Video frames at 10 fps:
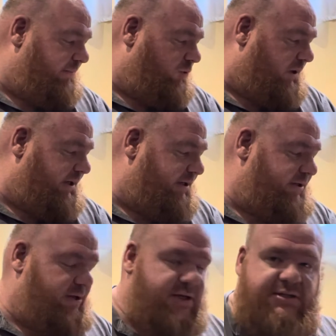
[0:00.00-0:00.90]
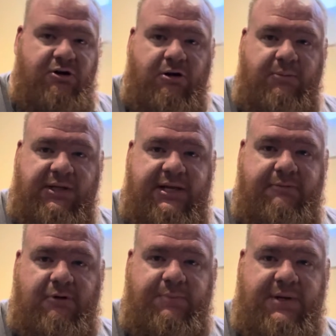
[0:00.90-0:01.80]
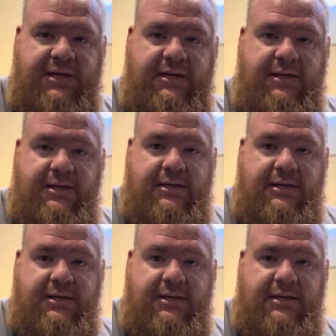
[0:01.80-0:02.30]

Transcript: one is normally would be